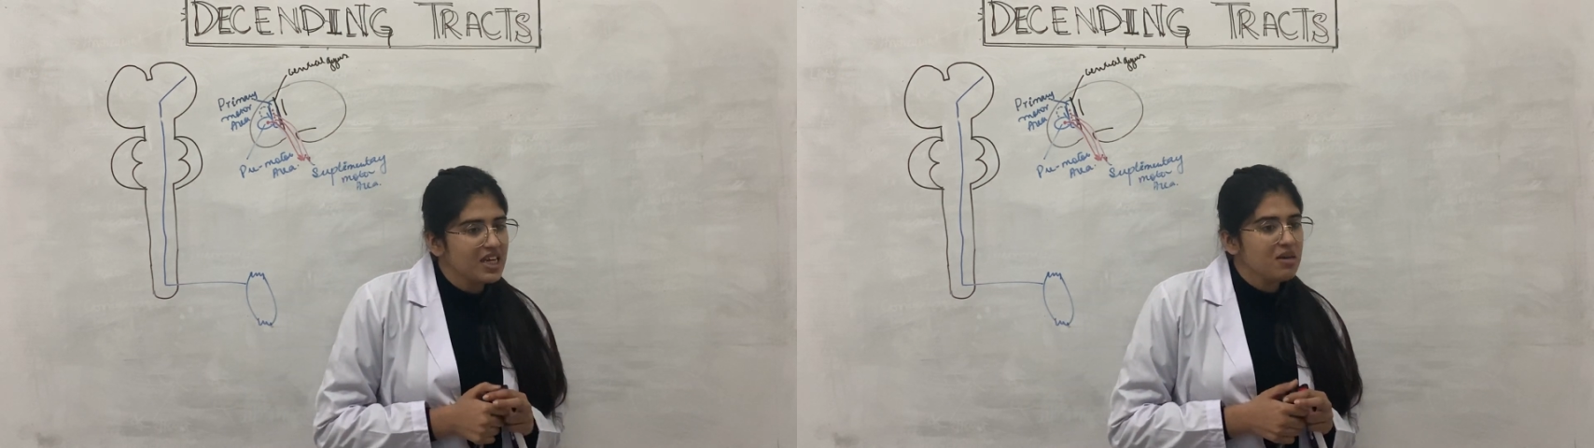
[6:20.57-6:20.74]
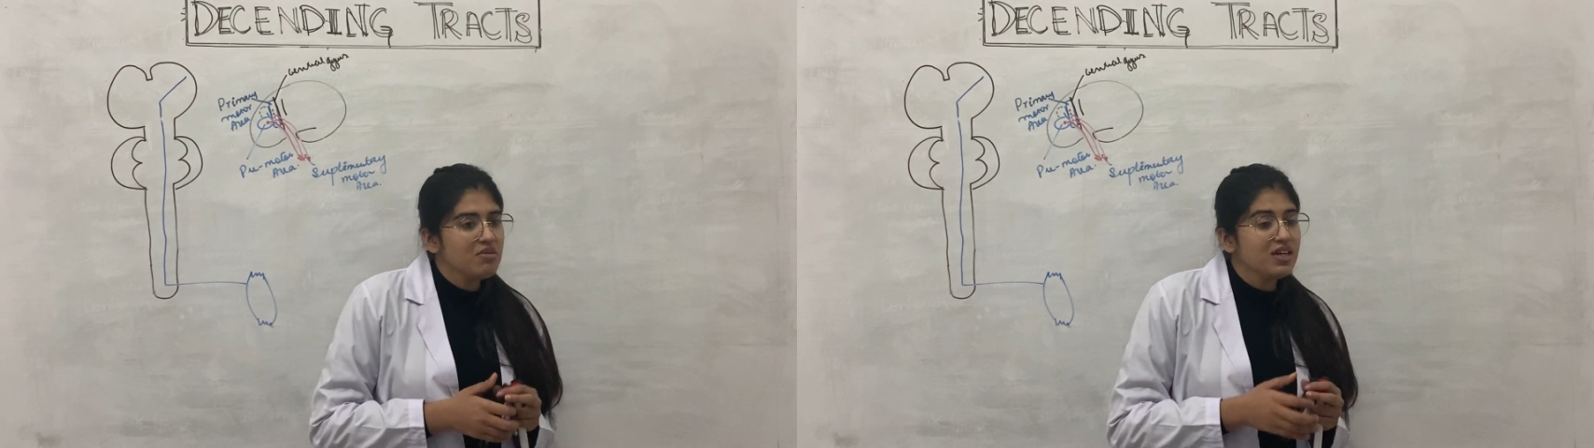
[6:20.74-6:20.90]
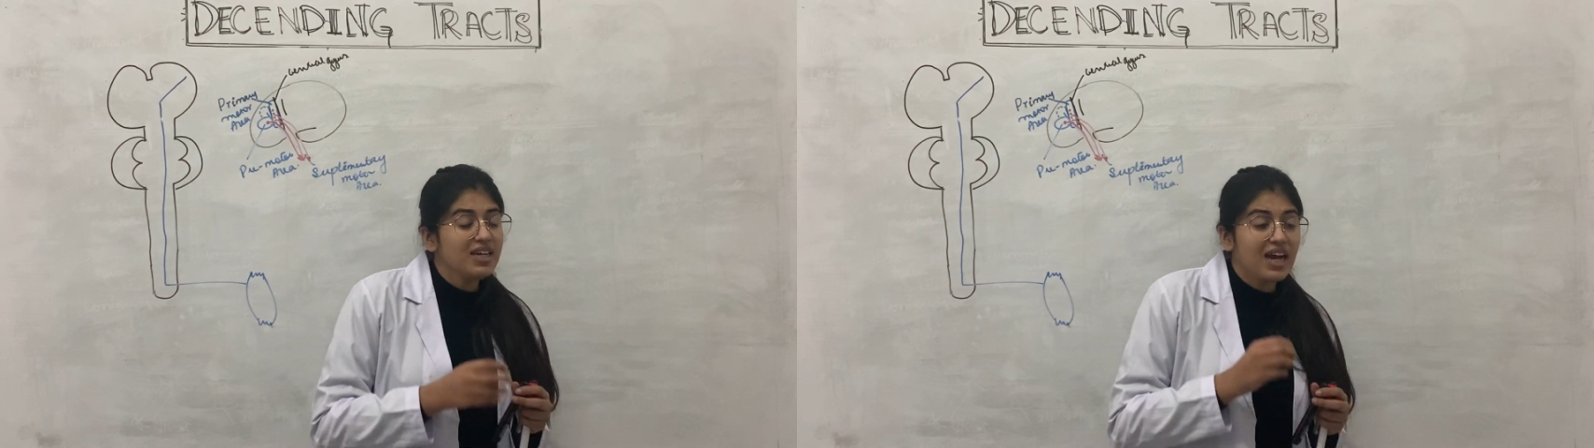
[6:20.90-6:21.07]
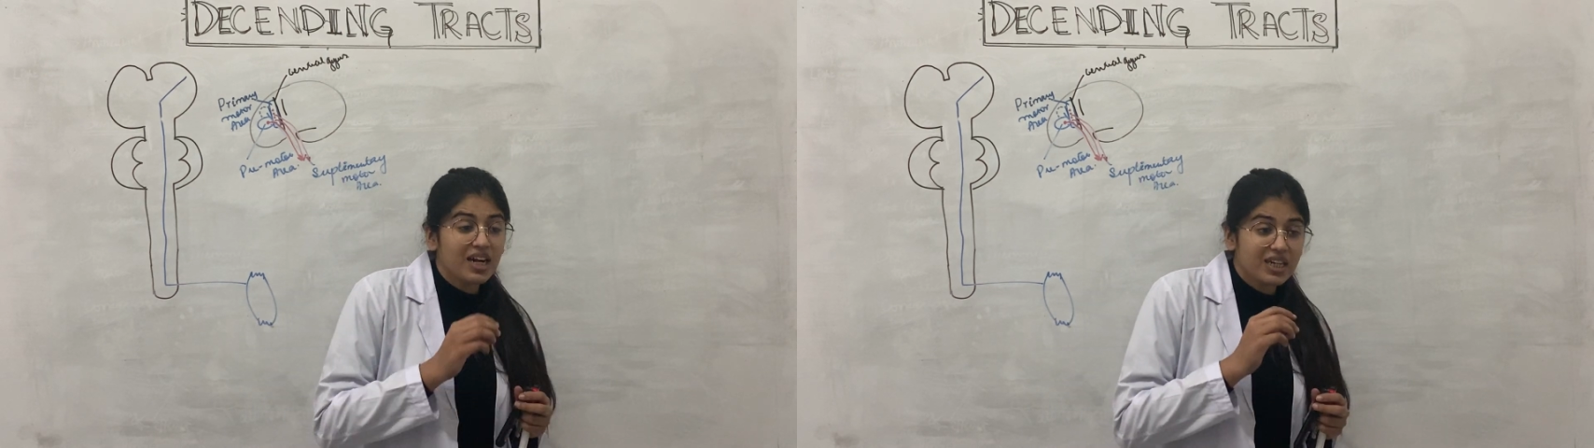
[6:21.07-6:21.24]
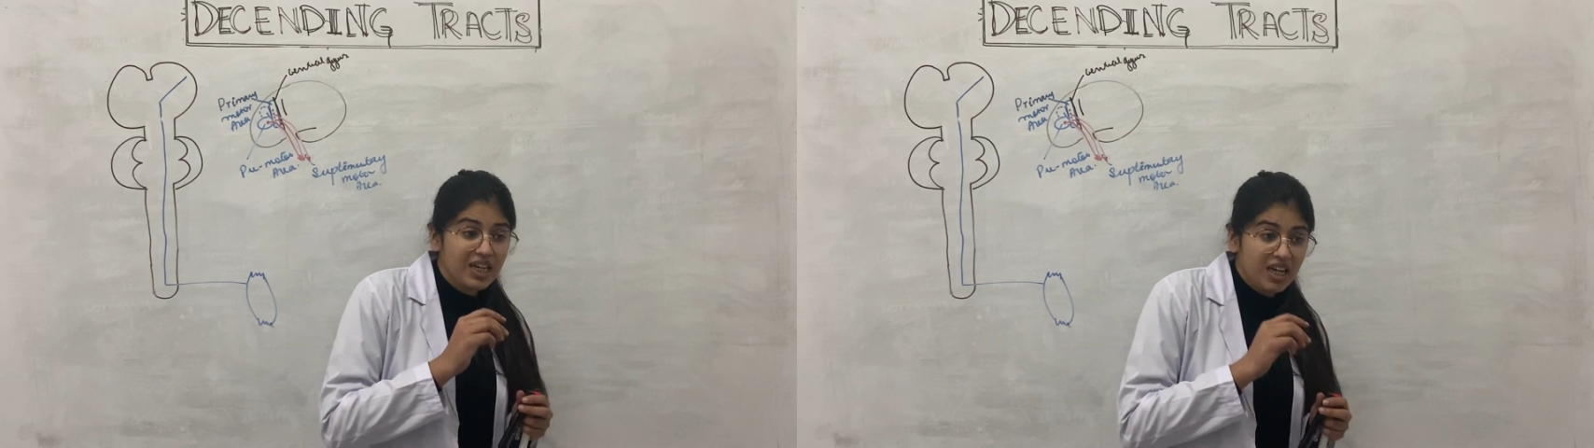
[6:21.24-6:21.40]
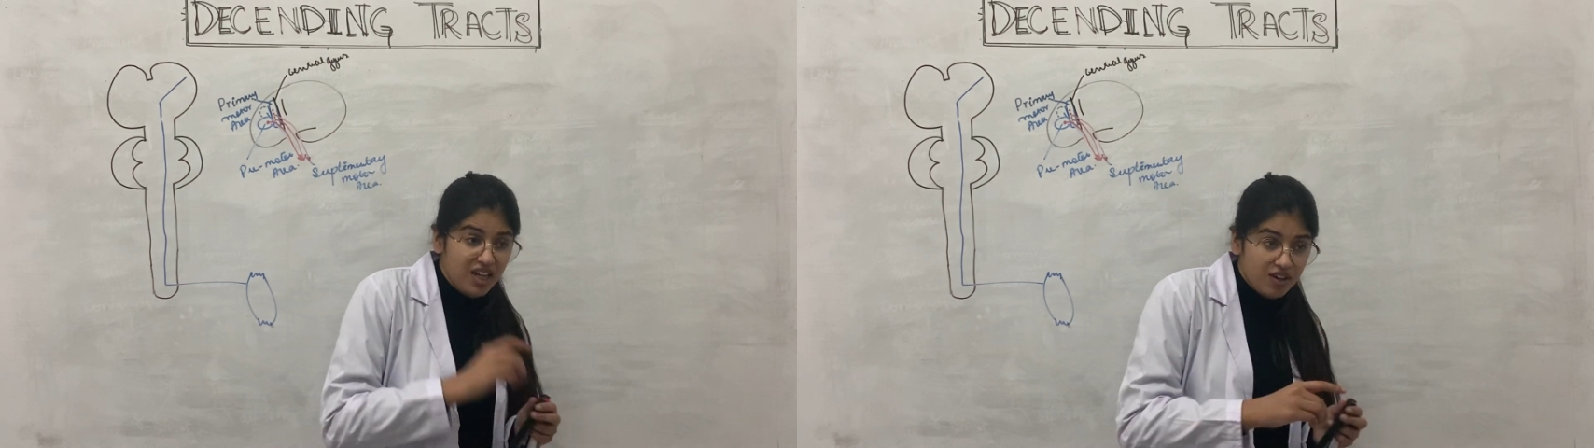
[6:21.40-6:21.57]

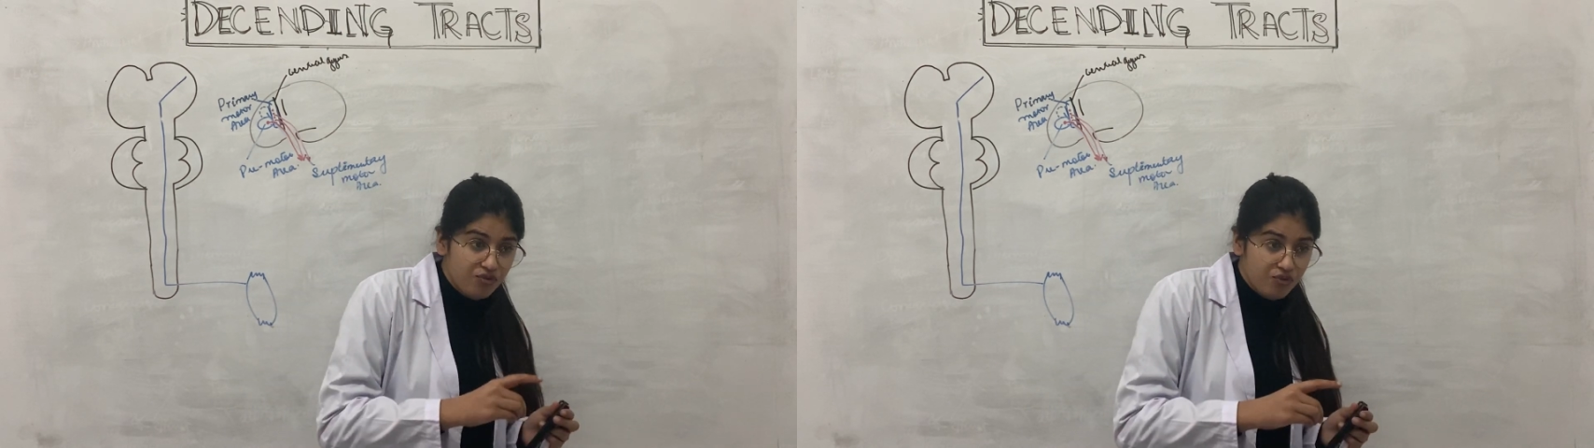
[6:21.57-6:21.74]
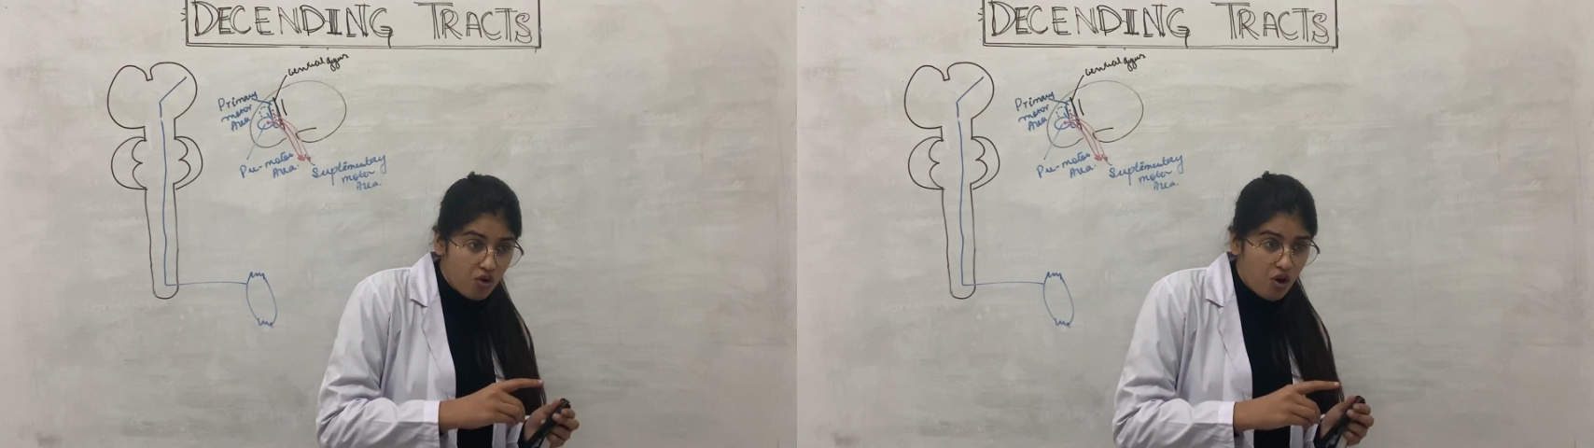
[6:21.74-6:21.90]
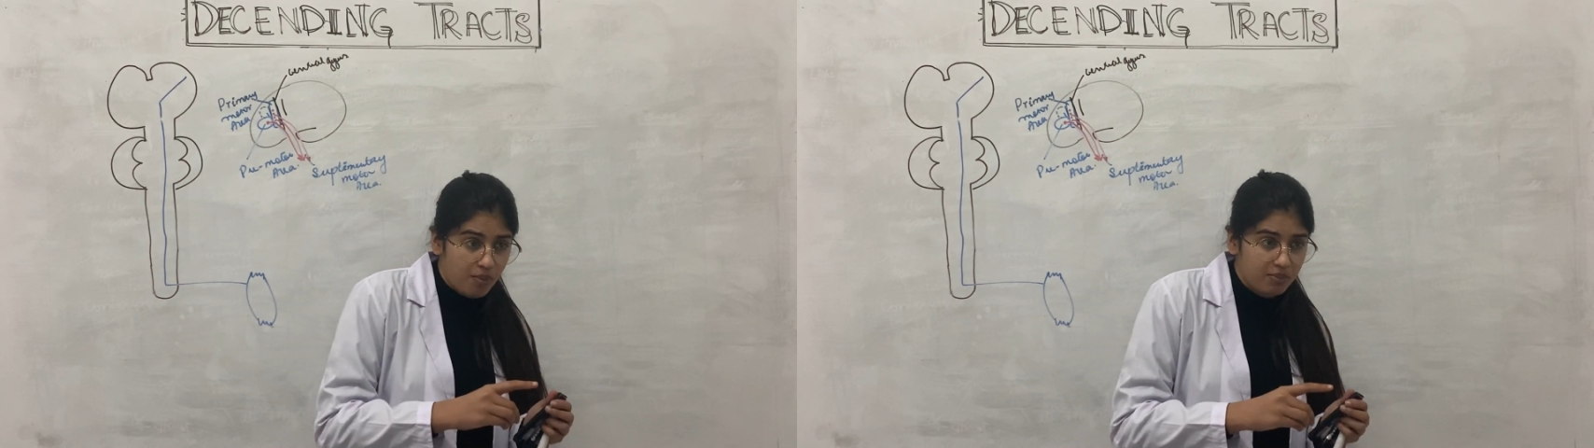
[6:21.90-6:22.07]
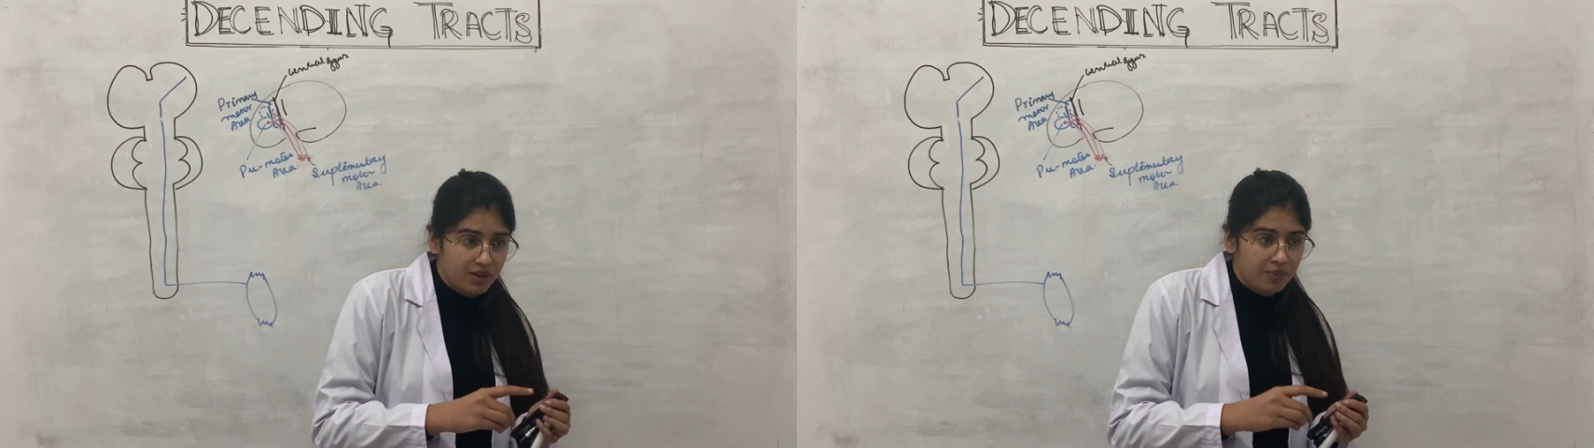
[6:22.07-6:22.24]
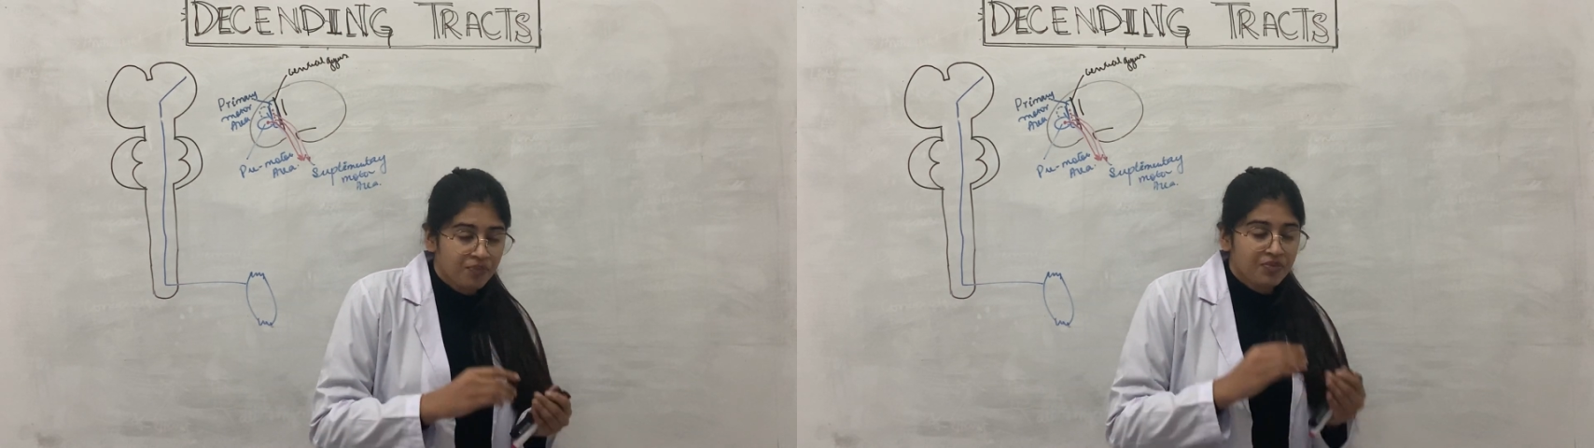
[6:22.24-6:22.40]
immediately informed